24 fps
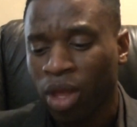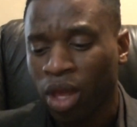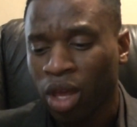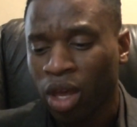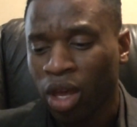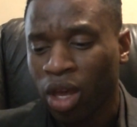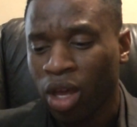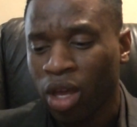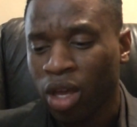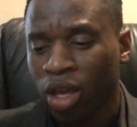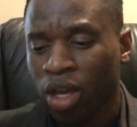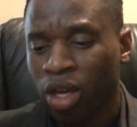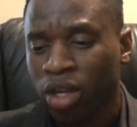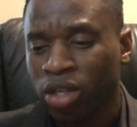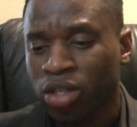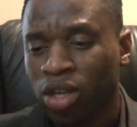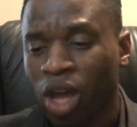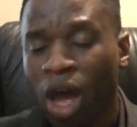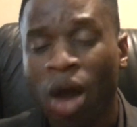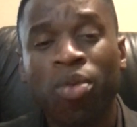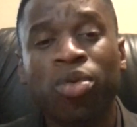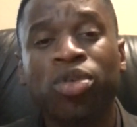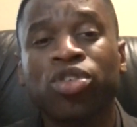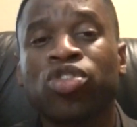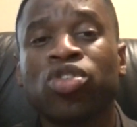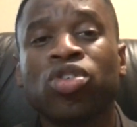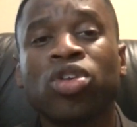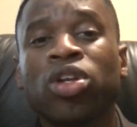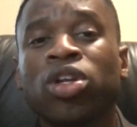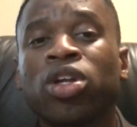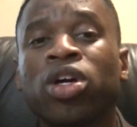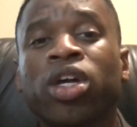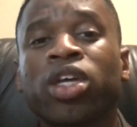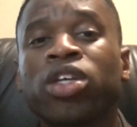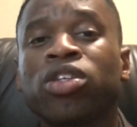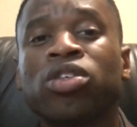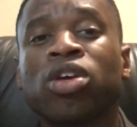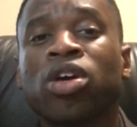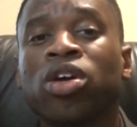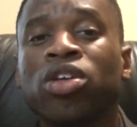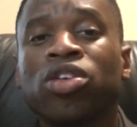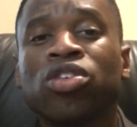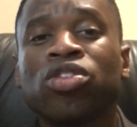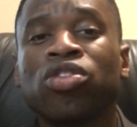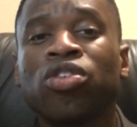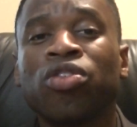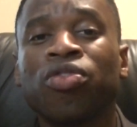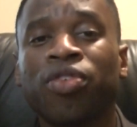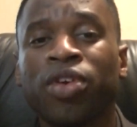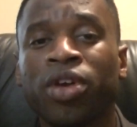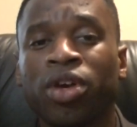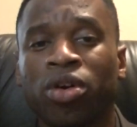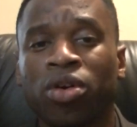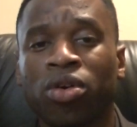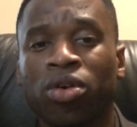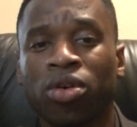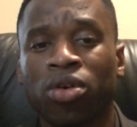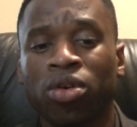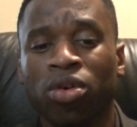is, I want you to look as good as you feel.